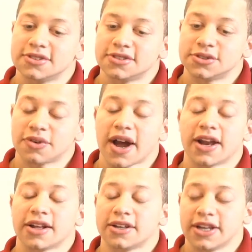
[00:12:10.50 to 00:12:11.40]
try
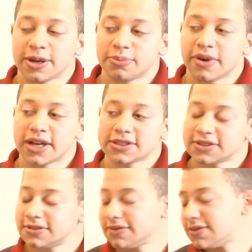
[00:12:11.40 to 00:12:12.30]
to
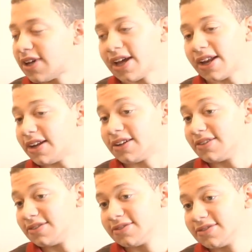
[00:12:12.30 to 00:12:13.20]
decompress. And
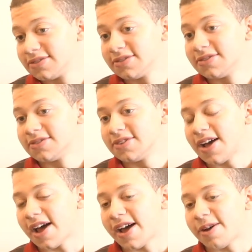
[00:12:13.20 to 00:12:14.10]

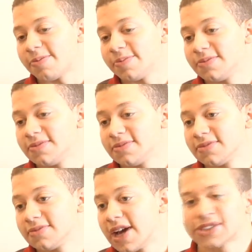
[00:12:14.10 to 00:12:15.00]

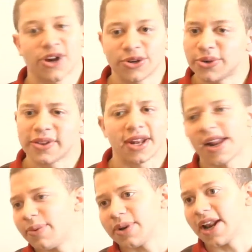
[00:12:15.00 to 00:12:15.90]
I saw her doing that, and
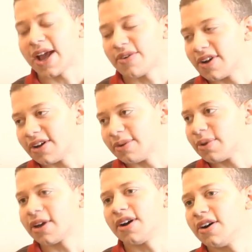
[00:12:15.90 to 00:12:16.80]
I would get angry at her. I'd be
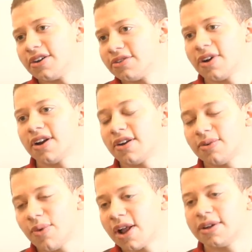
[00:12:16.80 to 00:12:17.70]
like, "Oh, you're trying to
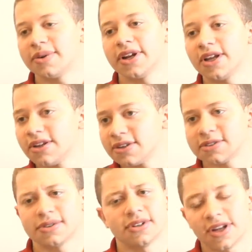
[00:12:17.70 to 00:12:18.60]
wallow in it," or
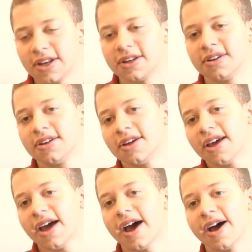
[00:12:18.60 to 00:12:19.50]
something.
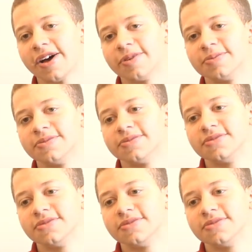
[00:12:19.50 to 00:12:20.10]
And